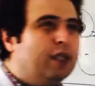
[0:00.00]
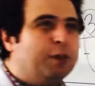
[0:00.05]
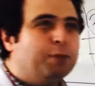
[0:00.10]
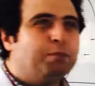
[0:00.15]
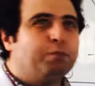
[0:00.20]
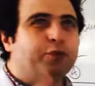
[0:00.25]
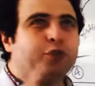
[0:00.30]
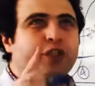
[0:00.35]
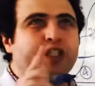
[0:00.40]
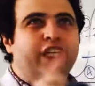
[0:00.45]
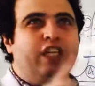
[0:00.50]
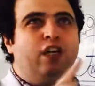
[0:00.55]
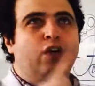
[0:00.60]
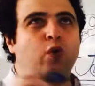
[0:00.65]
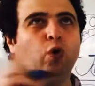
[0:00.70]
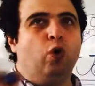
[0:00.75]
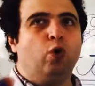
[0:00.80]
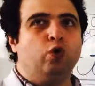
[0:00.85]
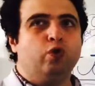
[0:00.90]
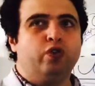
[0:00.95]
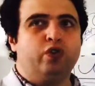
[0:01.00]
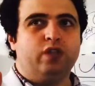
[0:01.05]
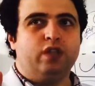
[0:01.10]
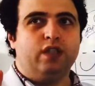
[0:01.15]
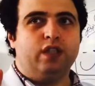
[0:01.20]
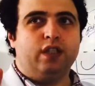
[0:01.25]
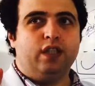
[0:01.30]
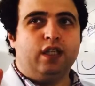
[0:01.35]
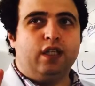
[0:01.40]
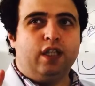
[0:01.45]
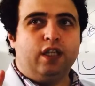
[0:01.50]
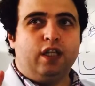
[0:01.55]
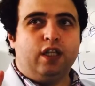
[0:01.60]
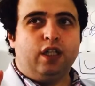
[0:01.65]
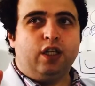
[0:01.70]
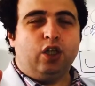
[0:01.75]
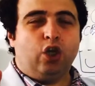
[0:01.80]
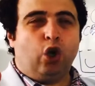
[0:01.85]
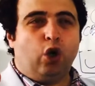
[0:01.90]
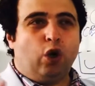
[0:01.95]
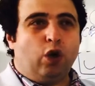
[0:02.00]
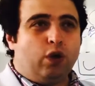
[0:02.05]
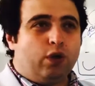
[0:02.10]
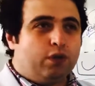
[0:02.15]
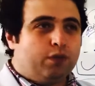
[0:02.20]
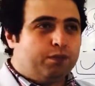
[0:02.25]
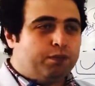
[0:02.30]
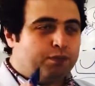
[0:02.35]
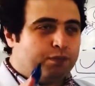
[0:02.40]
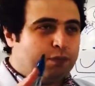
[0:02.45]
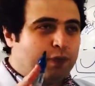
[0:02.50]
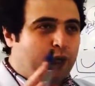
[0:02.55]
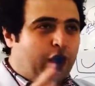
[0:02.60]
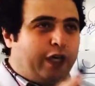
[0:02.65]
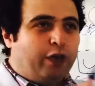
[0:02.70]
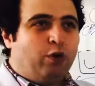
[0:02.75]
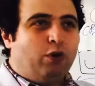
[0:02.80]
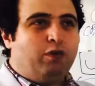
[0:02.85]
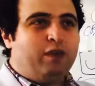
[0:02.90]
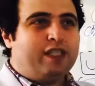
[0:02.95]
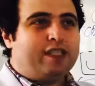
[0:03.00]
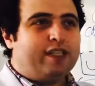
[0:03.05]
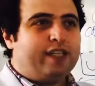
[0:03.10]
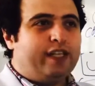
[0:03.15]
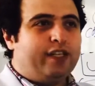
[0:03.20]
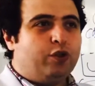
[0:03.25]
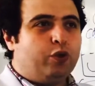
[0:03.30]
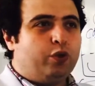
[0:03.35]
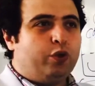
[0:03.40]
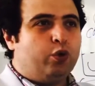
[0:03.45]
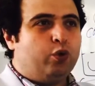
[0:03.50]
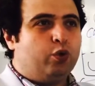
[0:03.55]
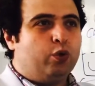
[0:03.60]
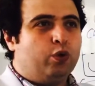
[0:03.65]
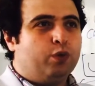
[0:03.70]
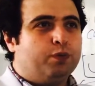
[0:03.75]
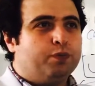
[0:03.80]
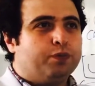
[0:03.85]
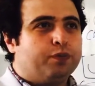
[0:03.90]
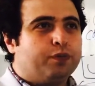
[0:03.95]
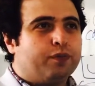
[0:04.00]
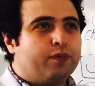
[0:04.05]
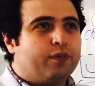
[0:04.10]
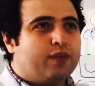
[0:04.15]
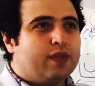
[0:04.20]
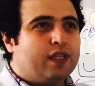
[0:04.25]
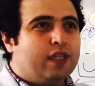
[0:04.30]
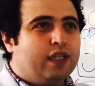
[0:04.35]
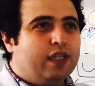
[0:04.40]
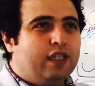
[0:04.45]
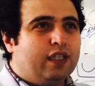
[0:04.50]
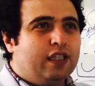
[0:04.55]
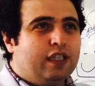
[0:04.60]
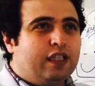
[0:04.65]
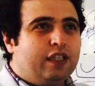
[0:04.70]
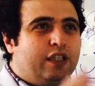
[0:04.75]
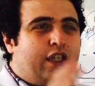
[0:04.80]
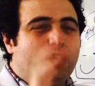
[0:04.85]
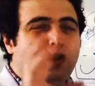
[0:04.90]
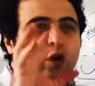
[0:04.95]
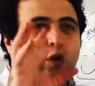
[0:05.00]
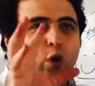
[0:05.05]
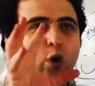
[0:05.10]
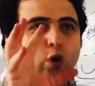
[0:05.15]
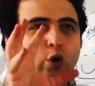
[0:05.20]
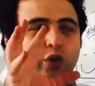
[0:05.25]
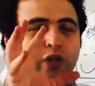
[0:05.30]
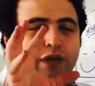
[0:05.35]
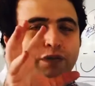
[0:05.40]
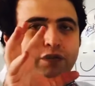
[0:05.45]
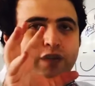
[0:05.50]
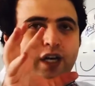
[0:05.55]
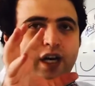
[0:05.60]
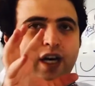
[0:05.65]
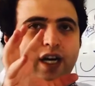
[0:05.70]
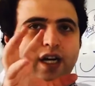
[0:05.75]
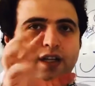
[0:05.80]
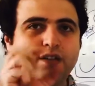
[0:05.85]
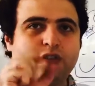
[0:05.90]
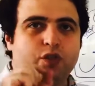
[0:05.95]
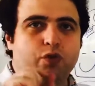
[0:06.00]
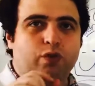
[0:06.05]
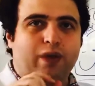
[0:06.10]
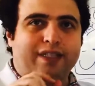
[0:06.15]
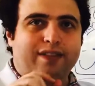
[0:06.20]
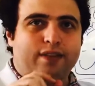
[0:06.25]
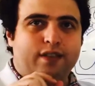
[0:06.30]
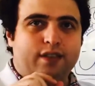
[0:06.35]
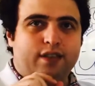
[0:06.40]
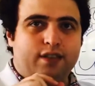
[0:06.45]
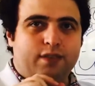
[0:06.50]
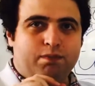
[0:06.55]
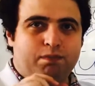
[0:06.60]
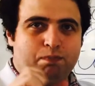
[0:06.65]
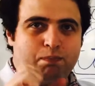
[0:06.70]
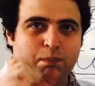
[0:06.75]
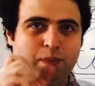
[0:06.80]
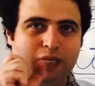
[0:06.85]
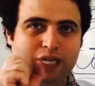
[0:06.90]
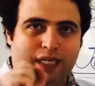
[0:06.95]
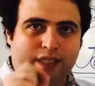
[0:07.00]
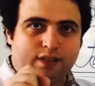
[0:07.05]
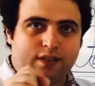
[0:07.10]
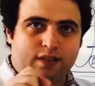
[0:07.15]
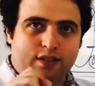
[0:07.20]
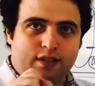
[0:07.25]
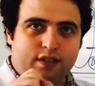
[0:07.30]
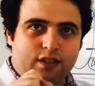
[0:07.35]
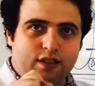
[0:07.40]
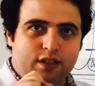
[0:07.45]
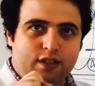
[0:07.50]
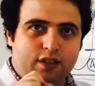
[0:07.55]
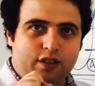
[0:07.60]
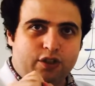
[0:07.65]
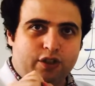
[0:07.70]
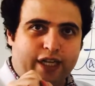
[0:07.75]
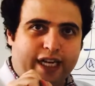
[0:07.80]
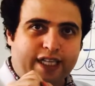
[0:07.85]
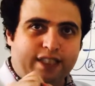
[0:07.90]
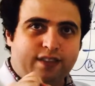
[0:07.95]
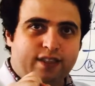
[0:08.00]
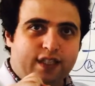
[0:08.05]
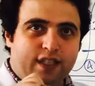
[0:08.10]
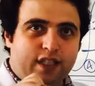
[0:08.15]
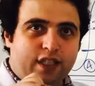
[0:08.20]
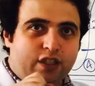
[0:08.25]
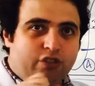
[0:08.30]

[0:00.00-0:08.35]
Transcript: Preload. I always say to you, the load of the heart is what? Blood, right?